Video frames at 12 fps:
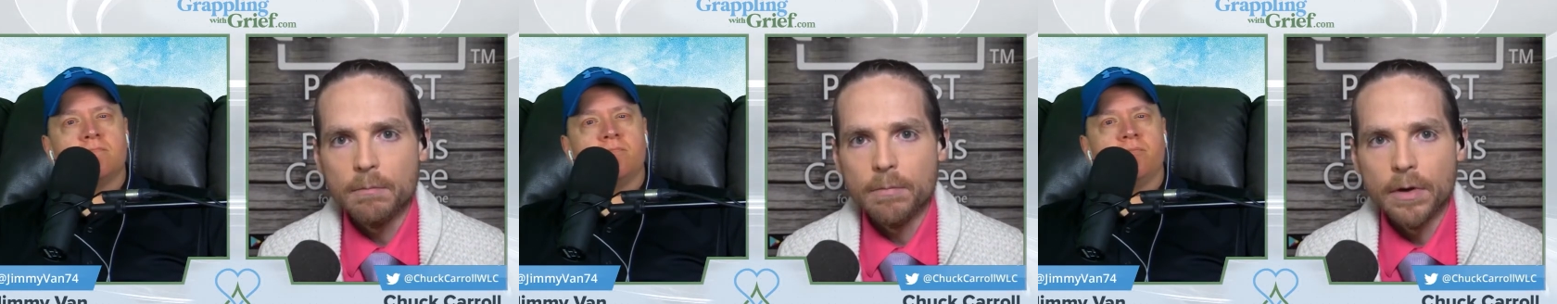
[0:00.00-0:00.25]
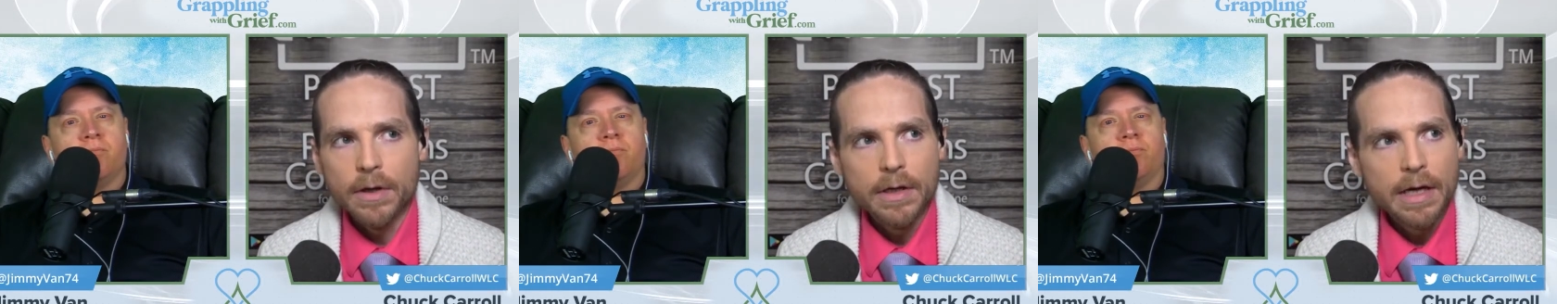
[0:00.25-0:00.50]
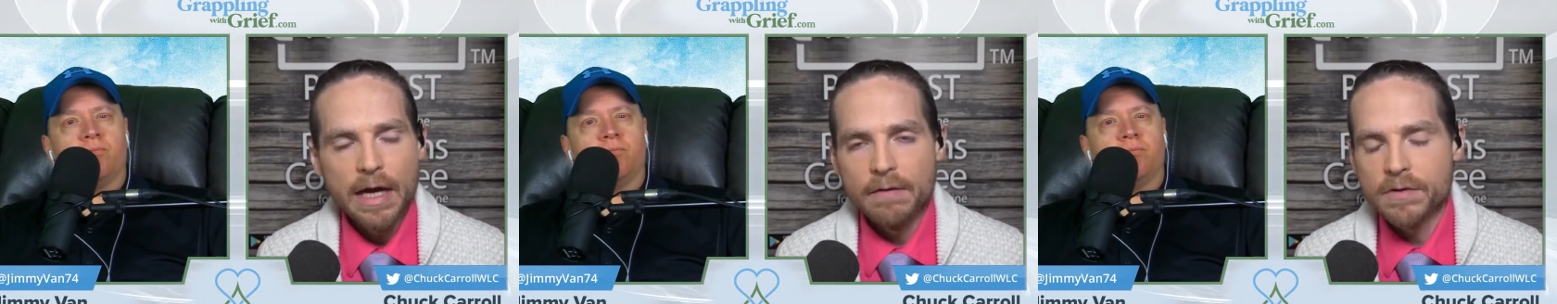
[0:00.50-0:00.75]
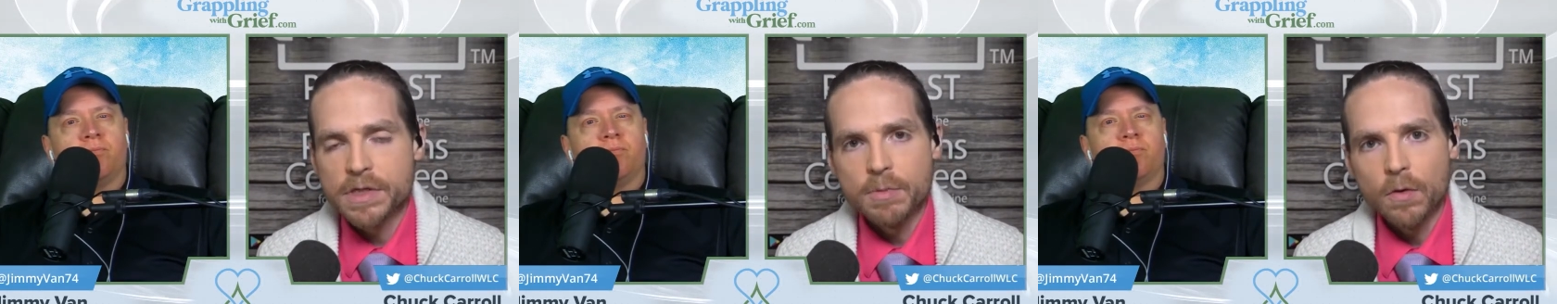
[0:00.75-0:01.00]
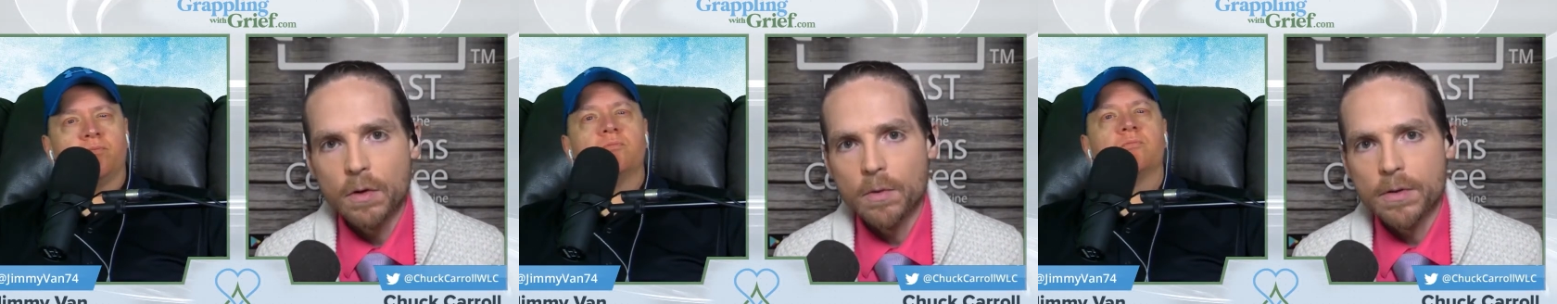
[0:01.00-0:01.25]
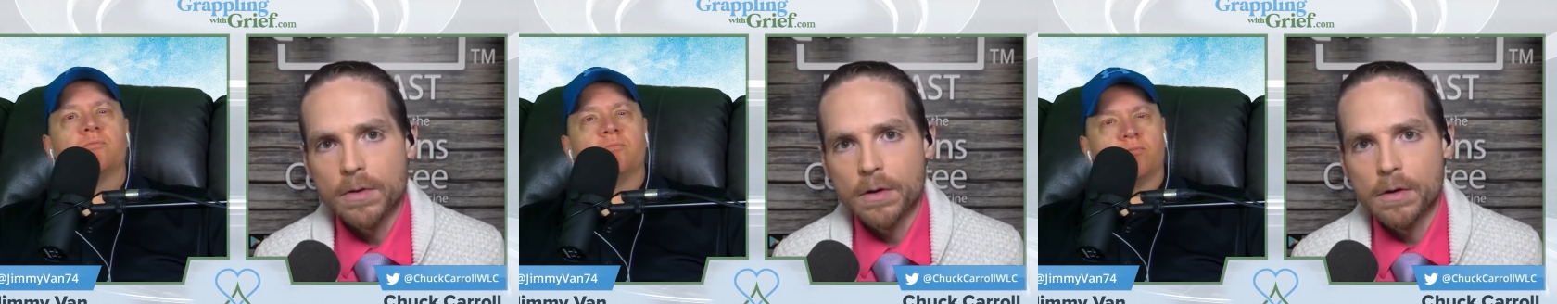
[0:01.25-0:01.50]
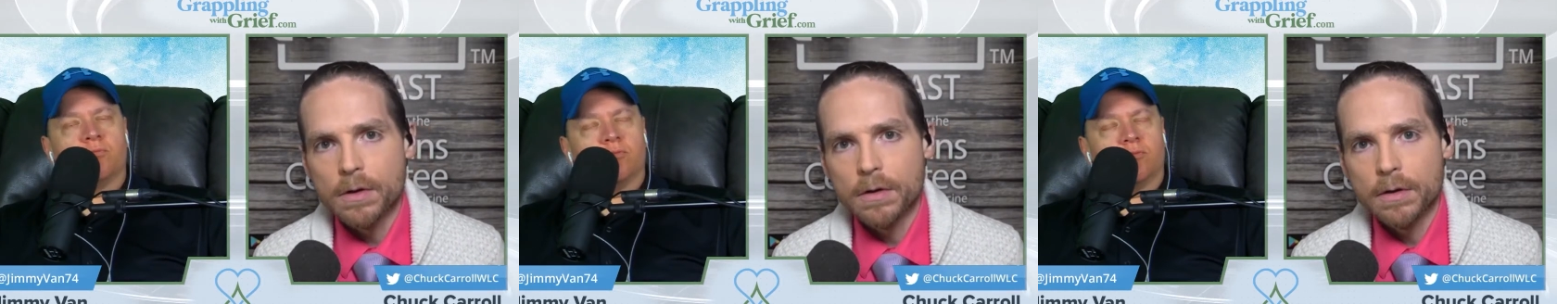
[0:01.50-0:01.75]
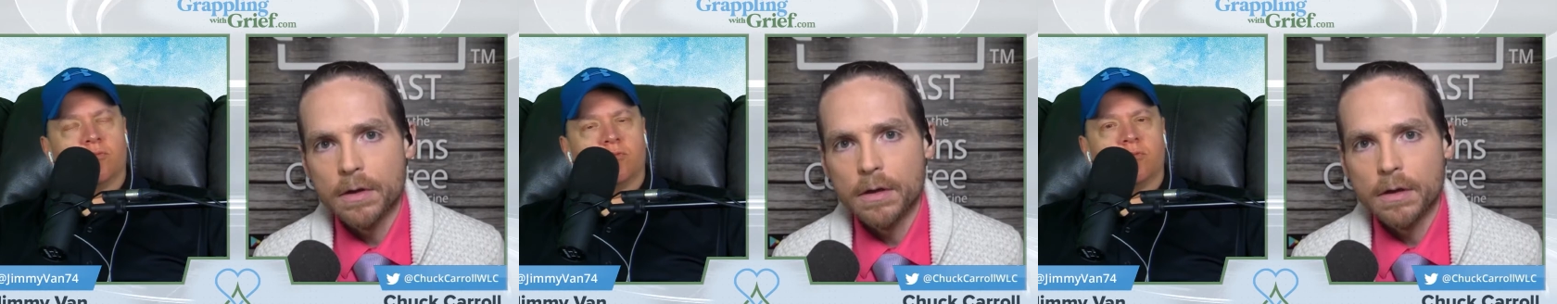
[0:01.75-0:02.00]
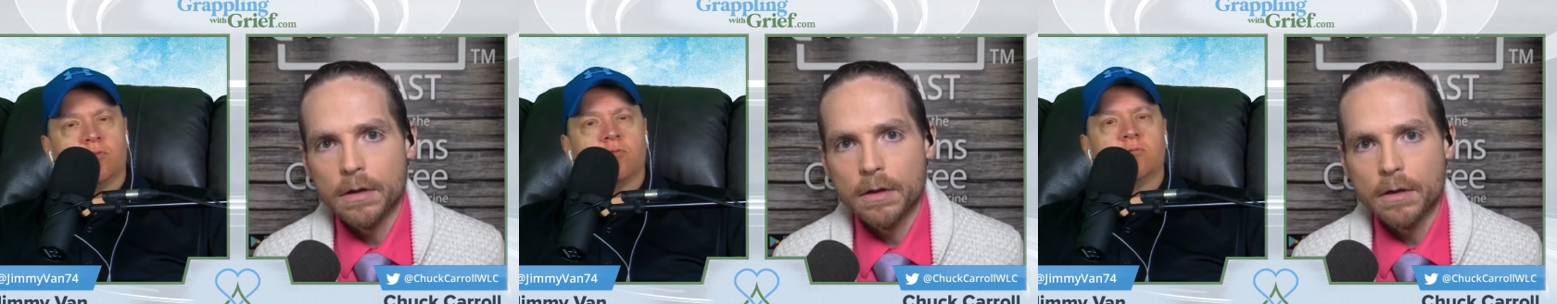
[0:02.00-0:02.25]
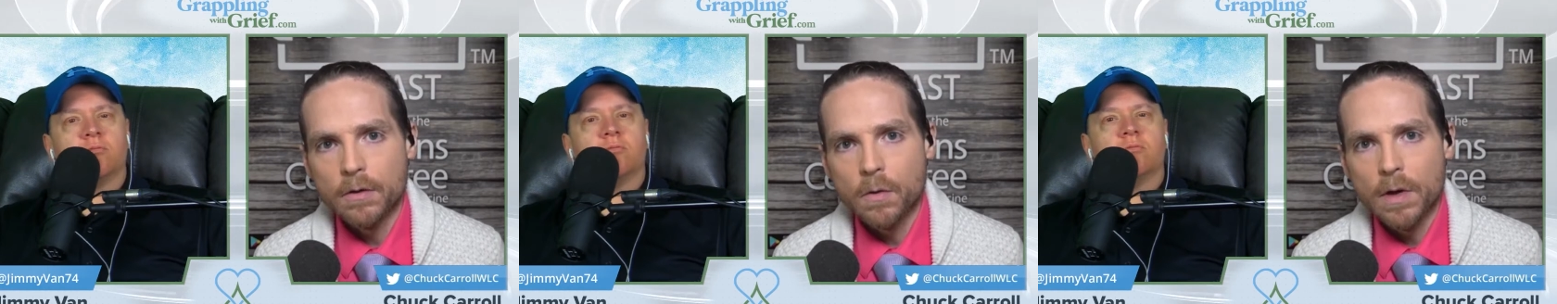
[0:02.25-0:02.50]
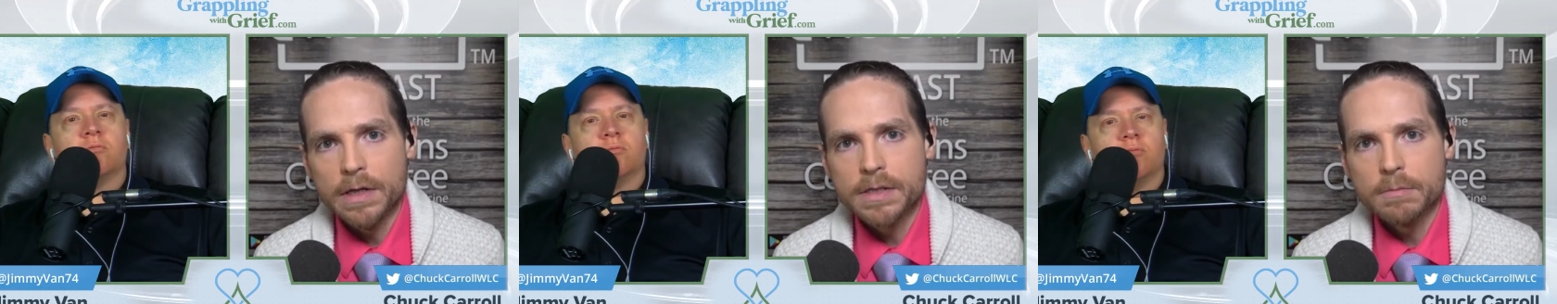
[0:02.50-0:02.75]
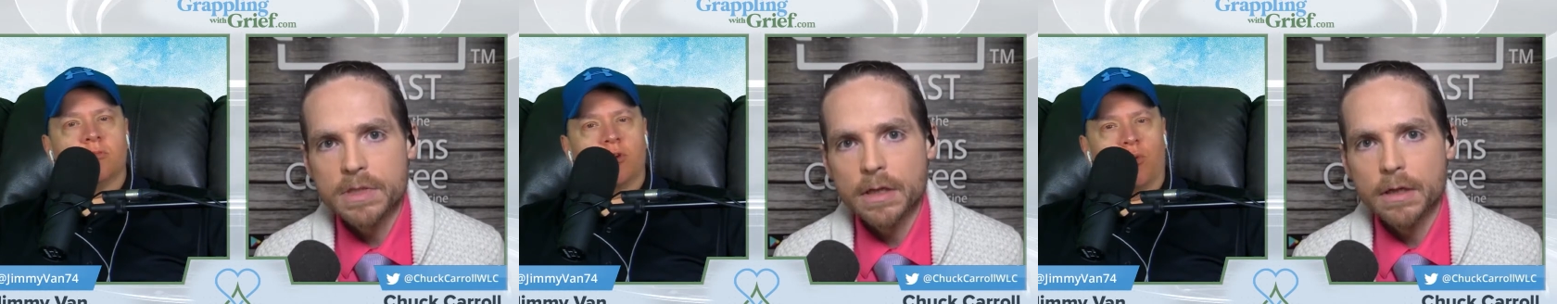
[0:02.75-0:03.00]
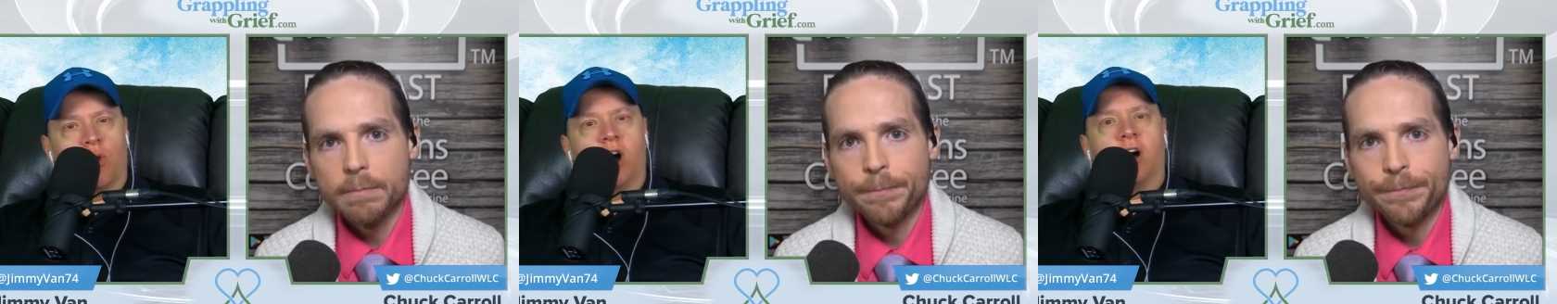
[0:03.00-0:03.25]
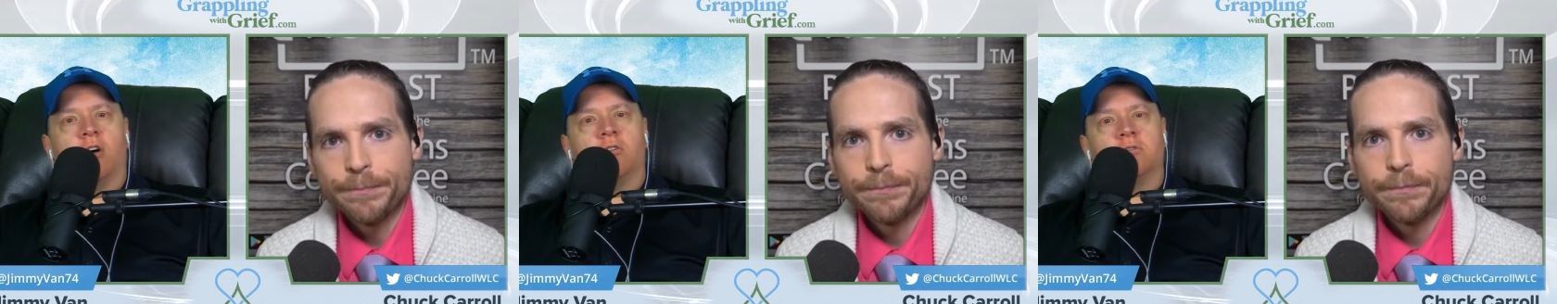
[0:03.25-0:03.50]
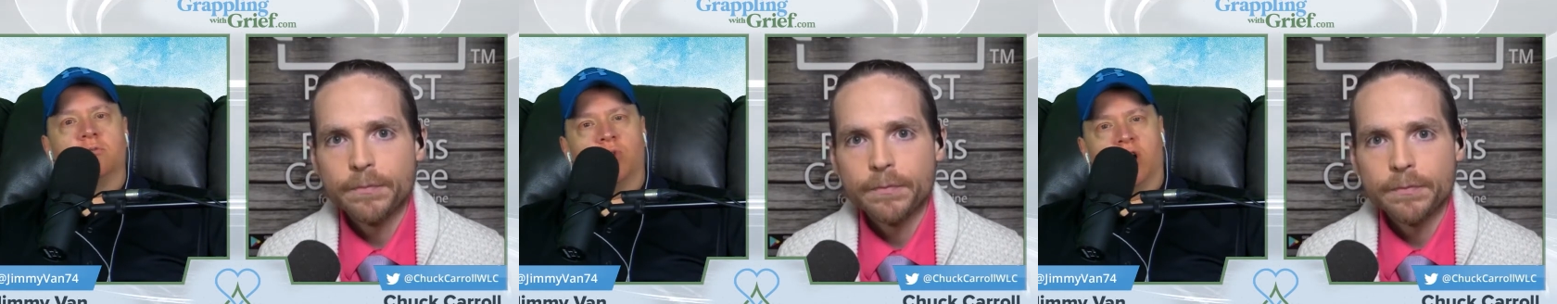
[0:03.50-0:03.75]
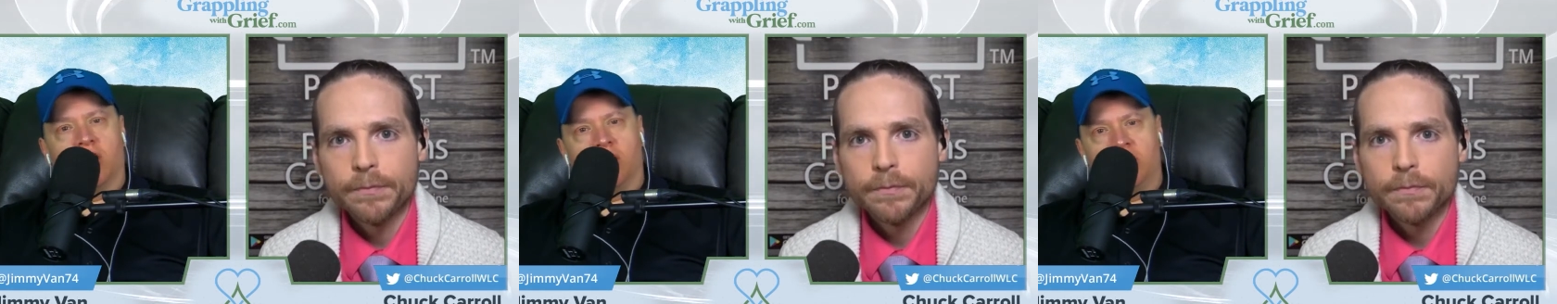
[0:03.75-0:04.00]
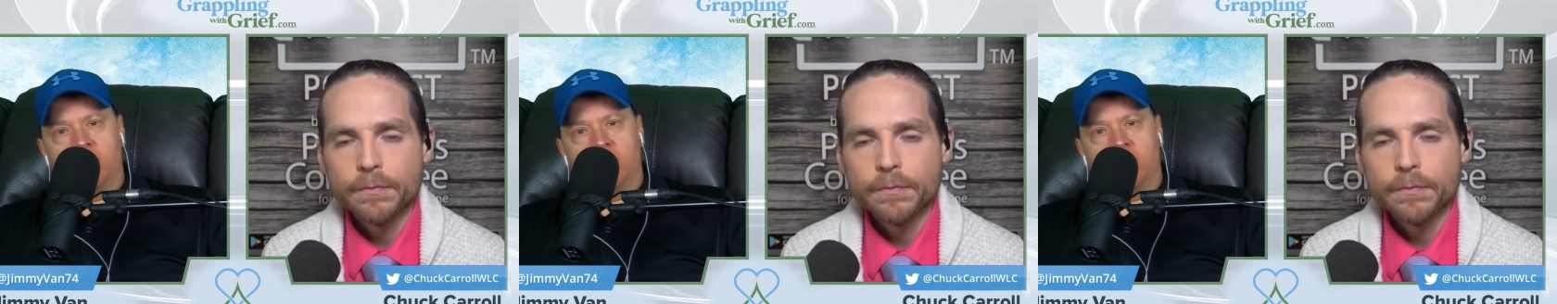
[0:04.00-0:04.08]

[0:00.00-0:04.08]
Speaker 1: but I haven't spoken with her in quite some time. Wow. Wow.